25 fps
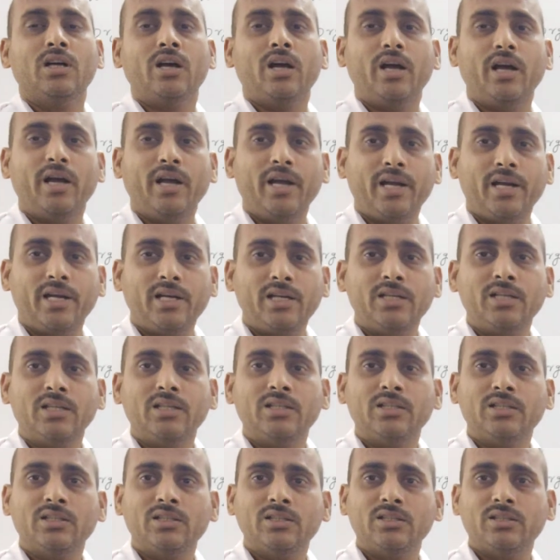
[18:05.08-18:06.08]
and
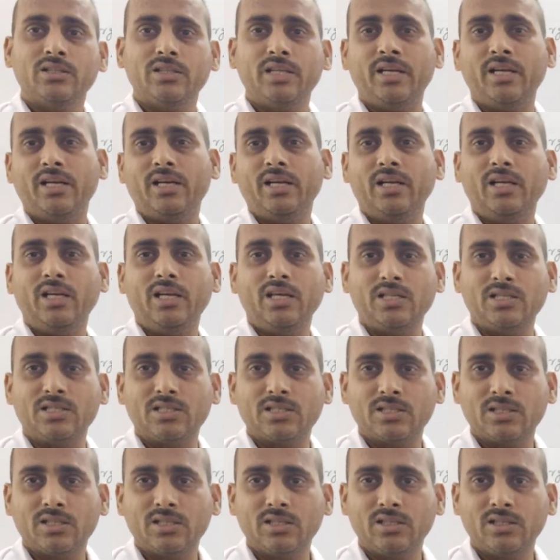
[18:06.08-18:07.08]
there
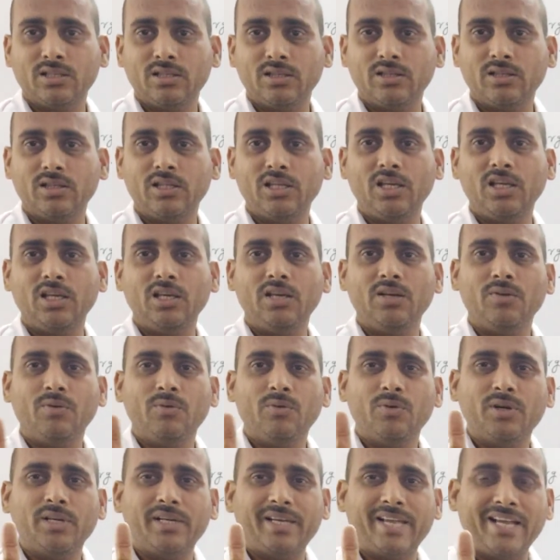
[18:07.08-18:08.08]
is
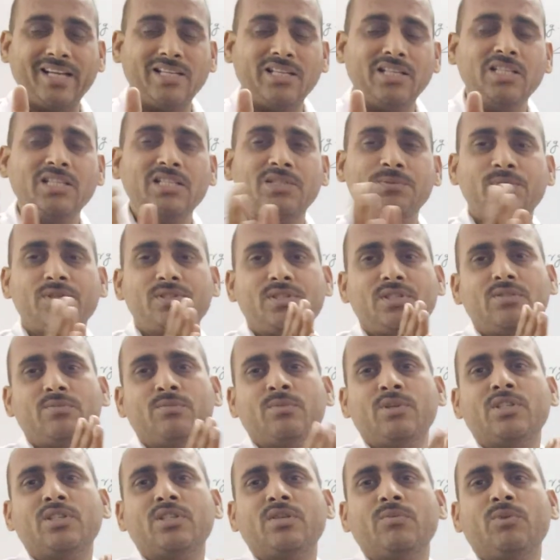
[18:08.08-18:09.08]
the reacting species
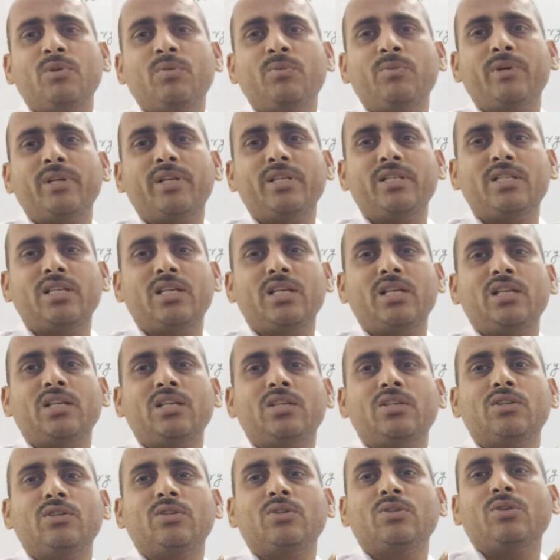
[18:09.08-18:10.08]
must be present
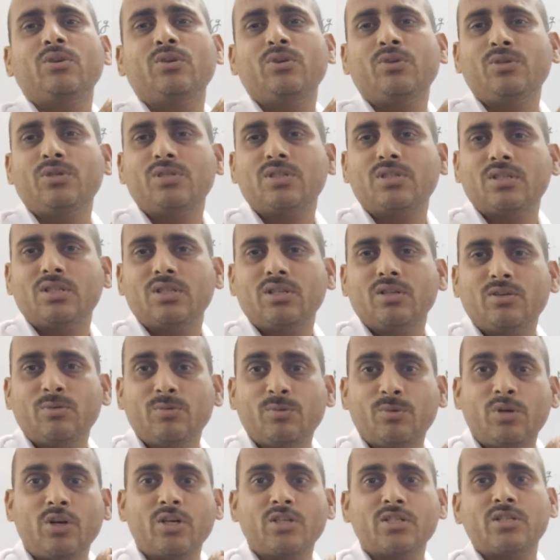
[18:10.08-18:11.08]
close
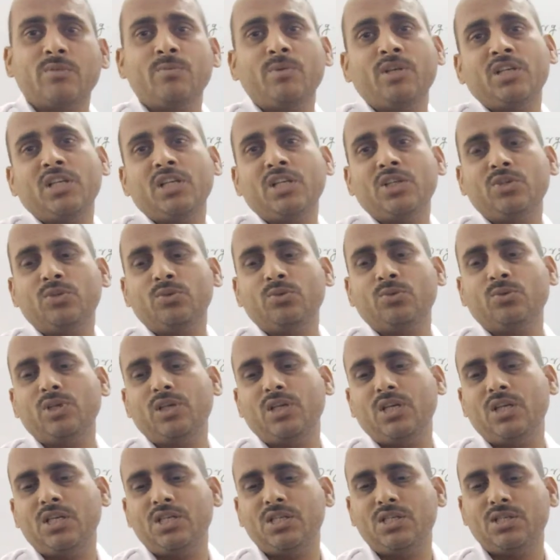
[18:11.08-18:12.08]
proximity to
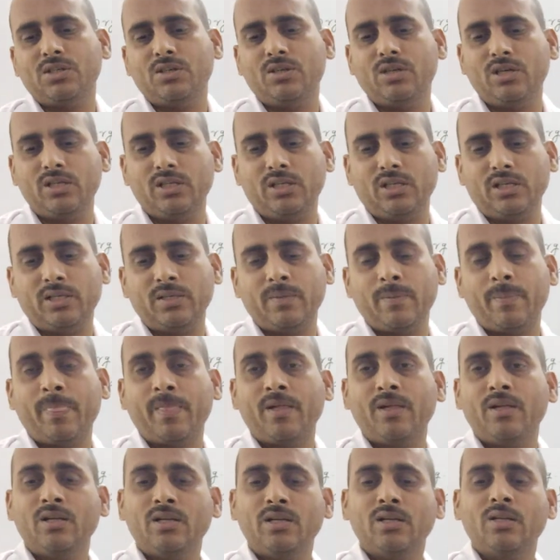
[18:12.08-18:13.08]
each other.
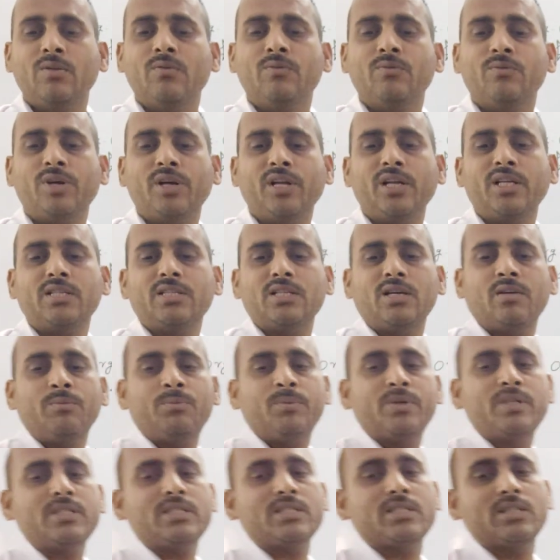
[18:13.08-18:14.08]
For
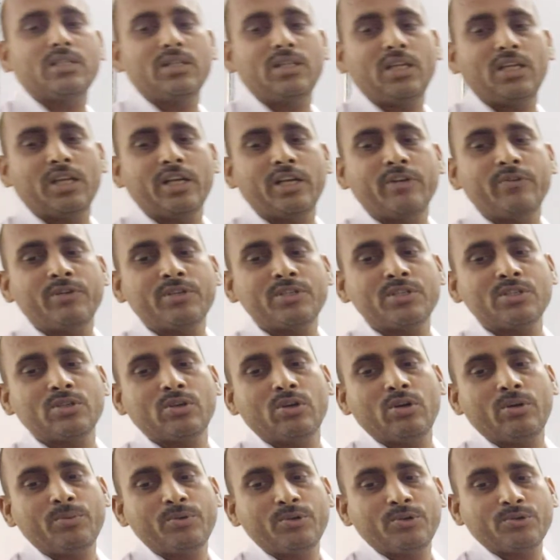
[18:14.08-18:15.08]
examples, the conversion
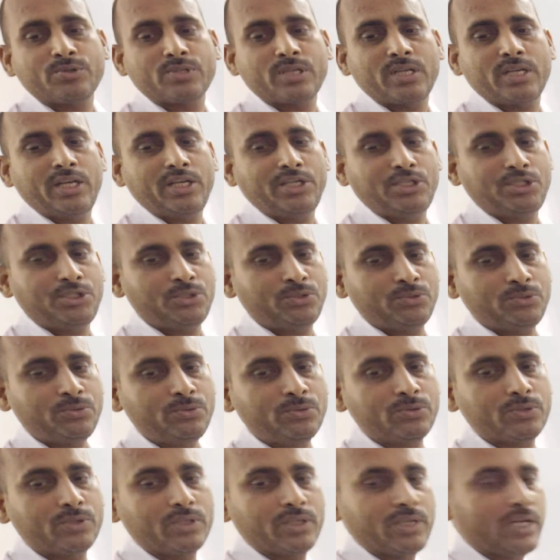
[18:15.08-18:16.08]
of tosylate
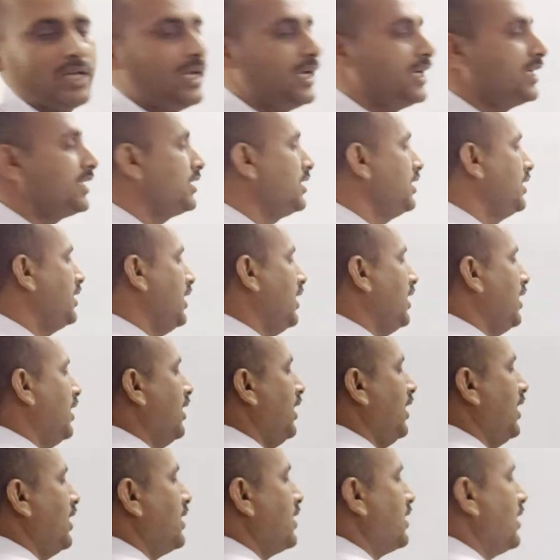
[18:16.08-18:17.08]
to
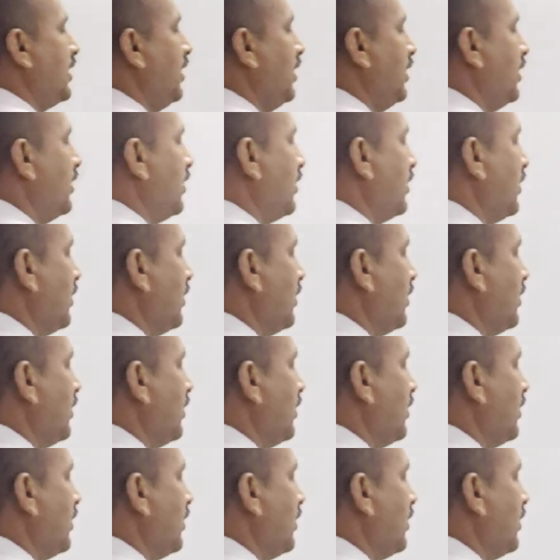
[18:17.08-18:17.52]
acetate. Let's see